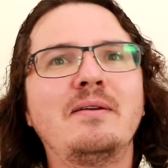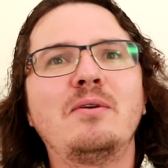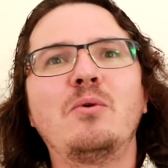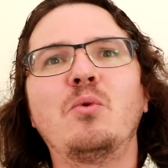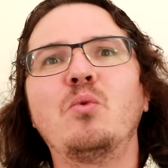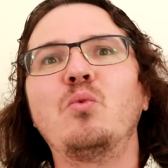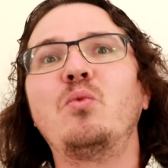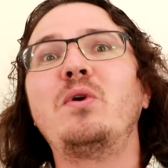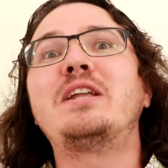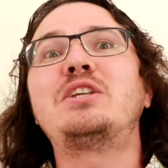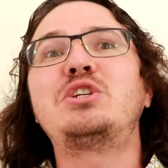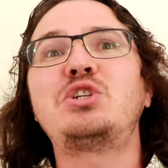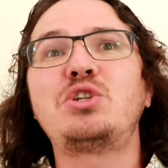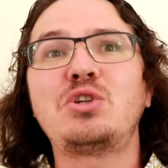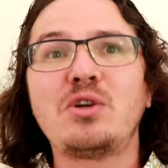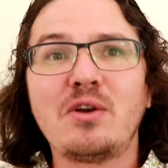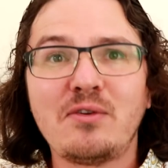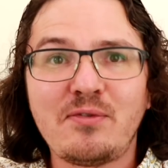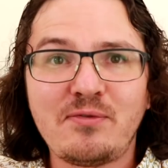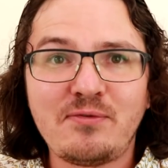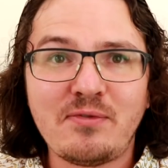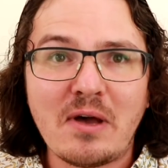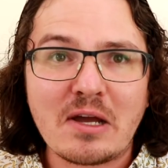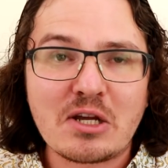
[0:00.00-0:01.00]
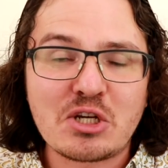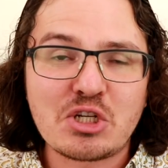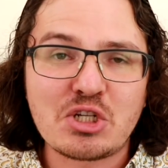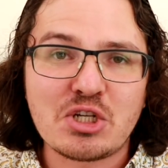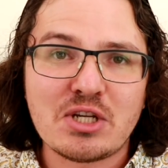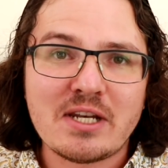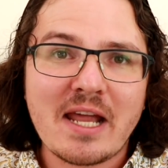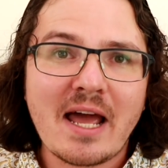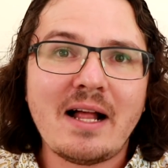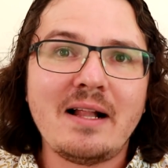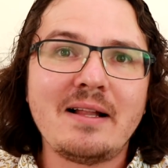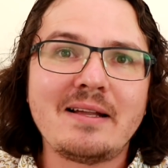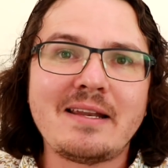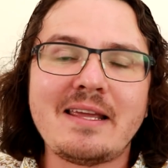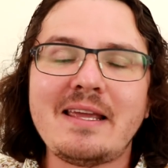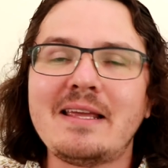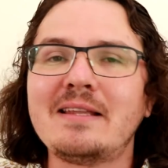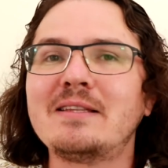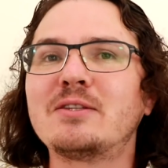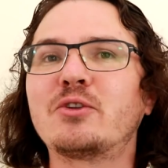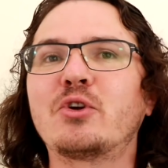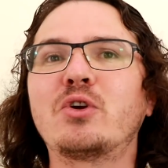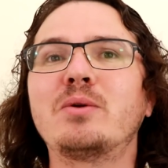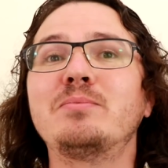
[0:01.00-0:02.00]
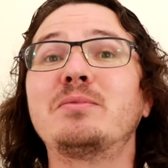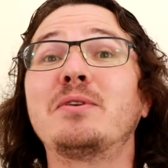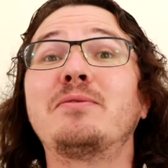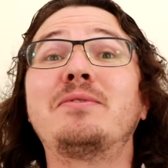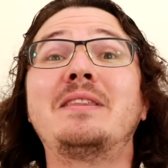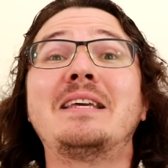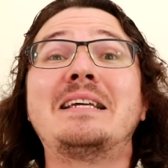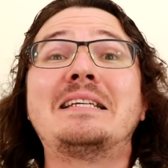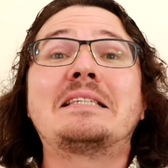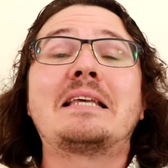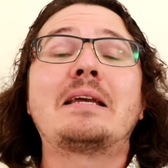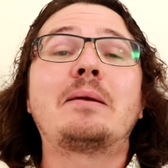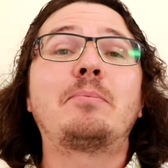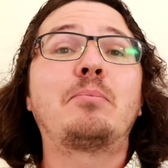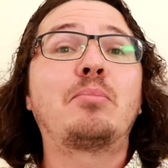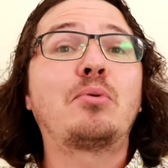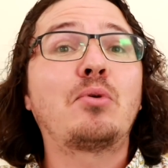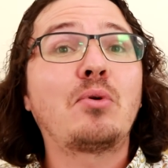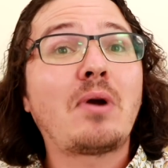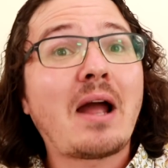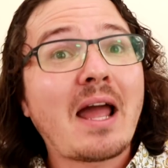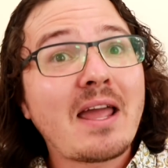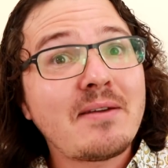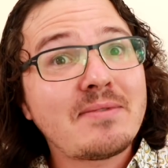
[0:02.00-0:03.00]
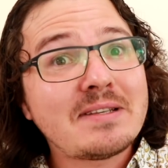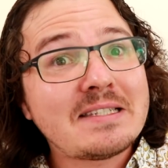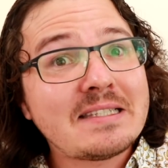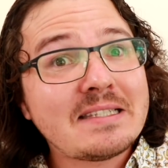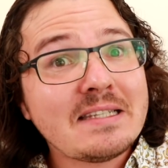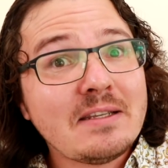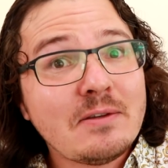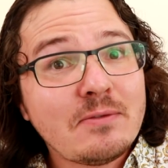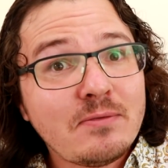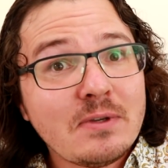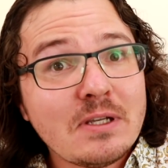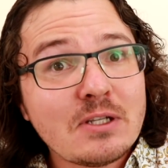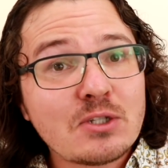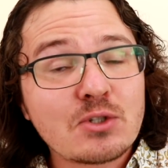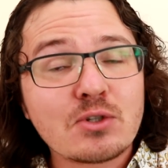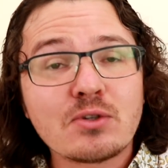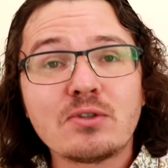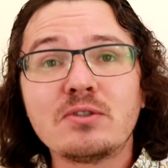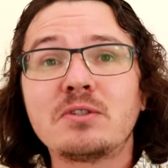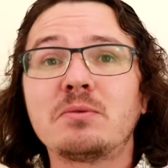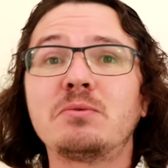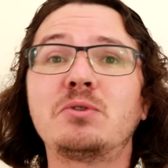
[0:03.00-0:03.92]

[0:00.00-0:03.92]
rich functionality in terms of things like privacy features,